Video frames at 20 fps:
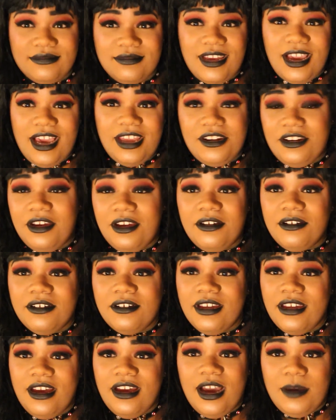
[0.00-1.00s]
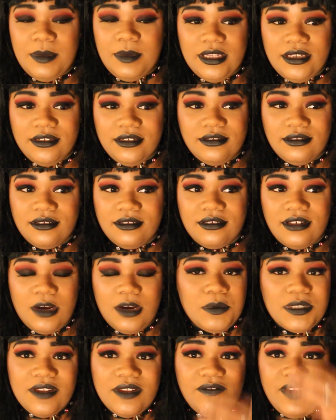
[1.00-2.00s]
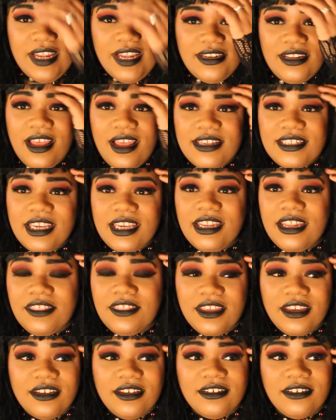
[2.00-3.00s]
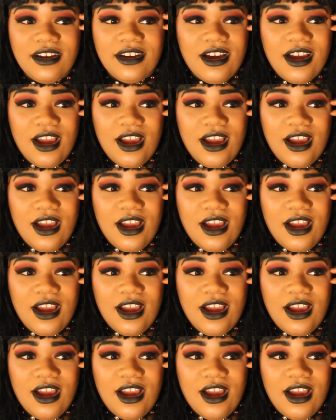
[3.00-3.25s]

I don't know, I mean, I wasn't vandalizing anything.